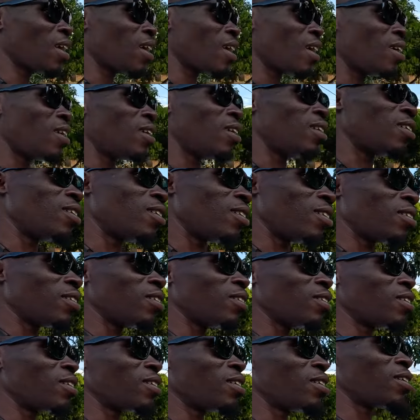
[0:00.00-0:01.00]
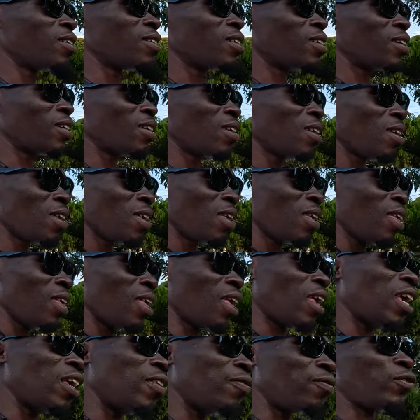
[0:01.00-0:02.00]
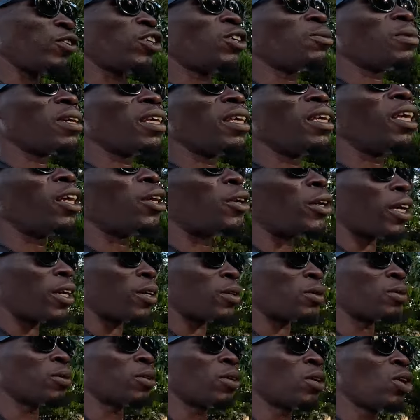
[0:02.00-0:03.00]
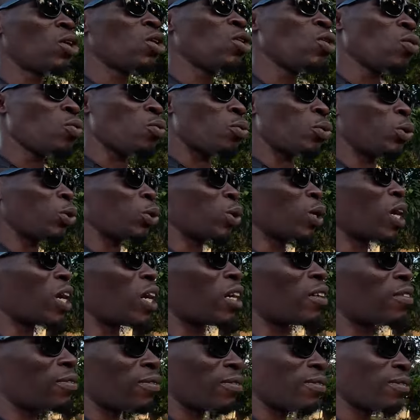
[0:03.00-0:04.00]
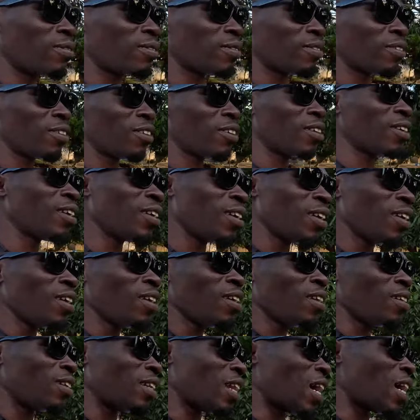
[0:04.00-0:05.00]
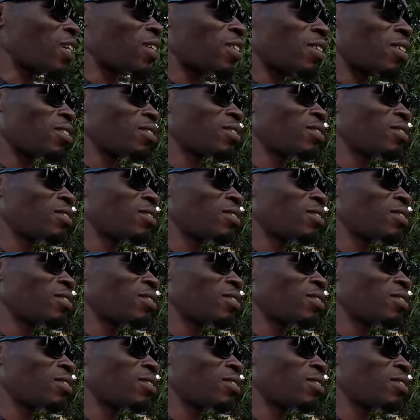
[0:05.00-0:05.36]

uh, and when you're here now, we don't have like